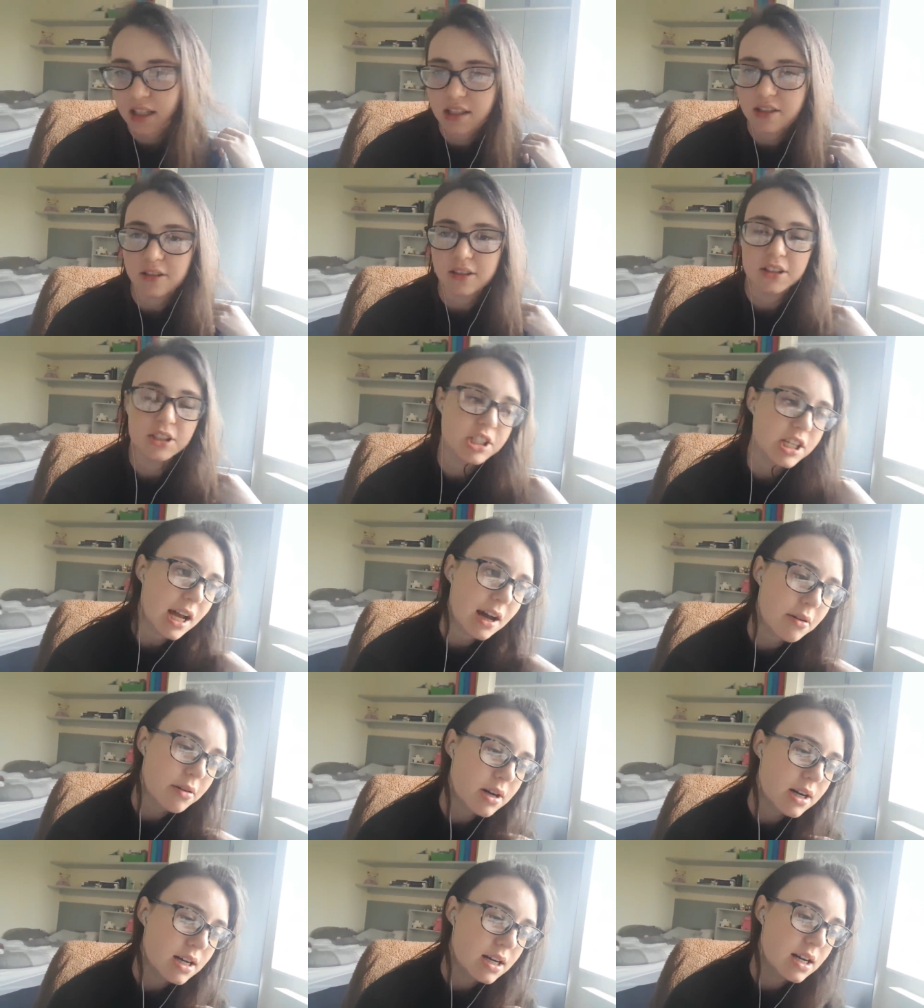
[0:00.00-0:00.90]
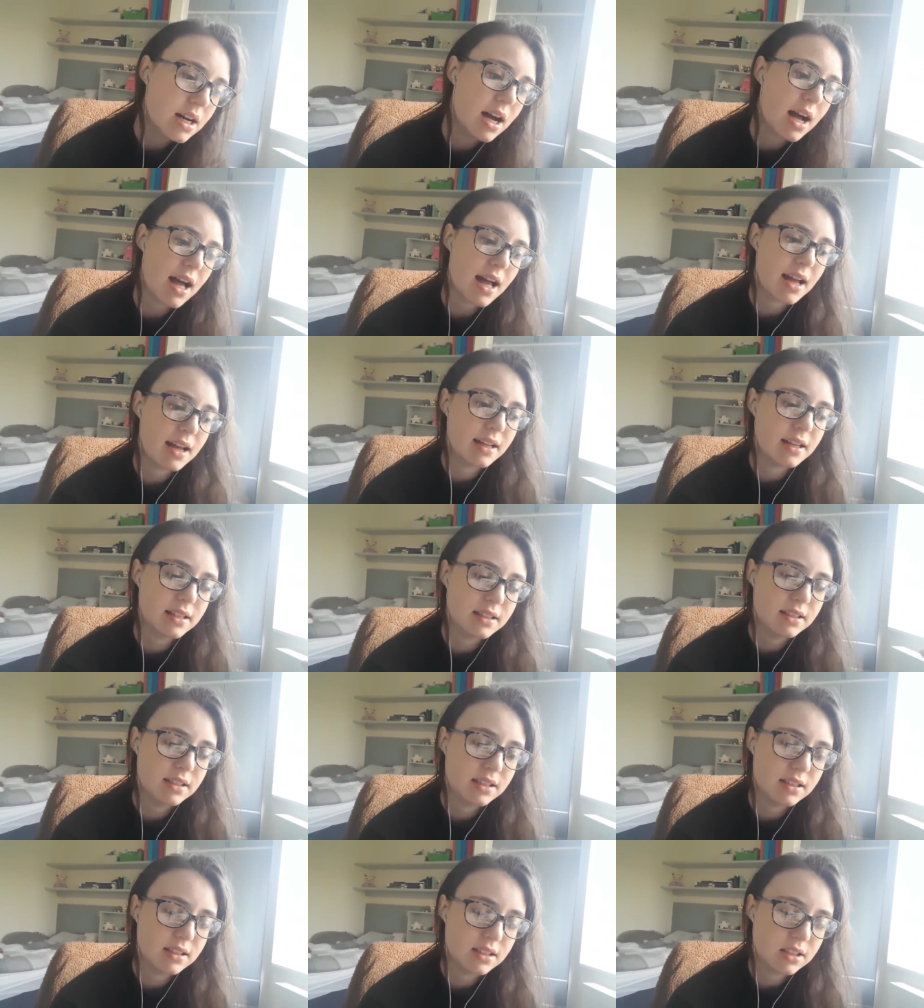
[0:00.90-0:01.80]
took a shower
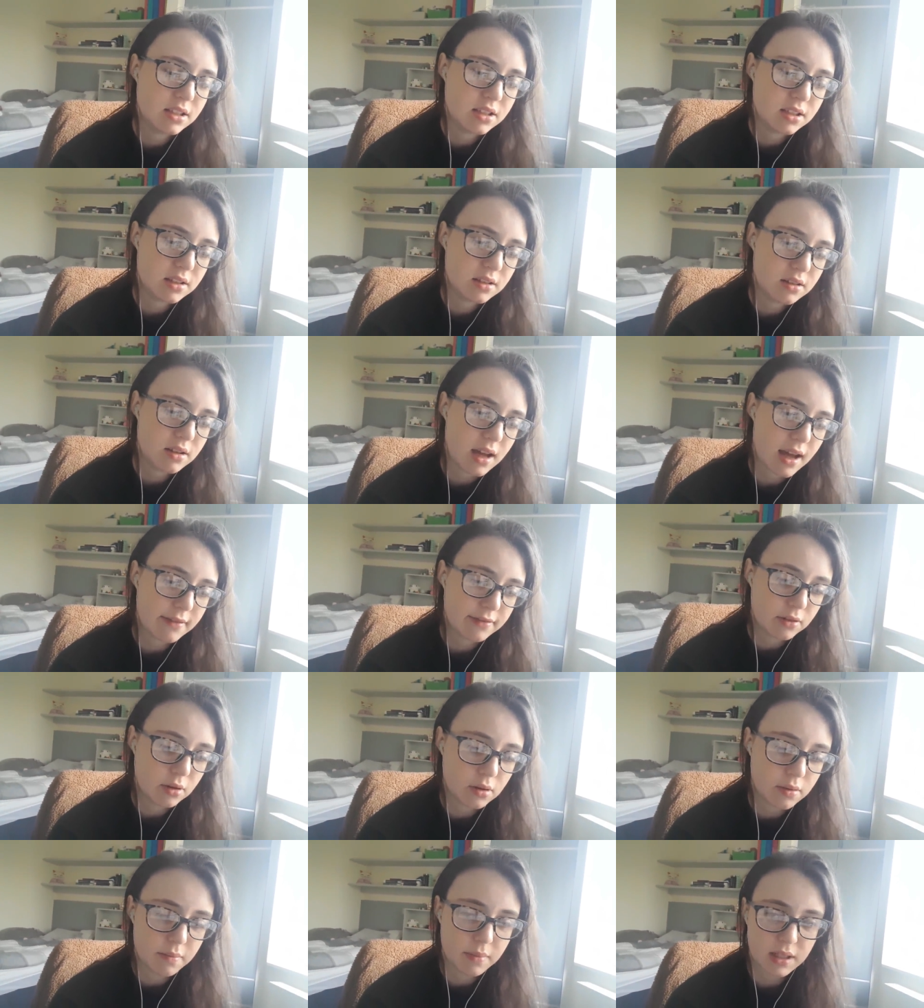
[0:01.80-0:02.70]
and have gotten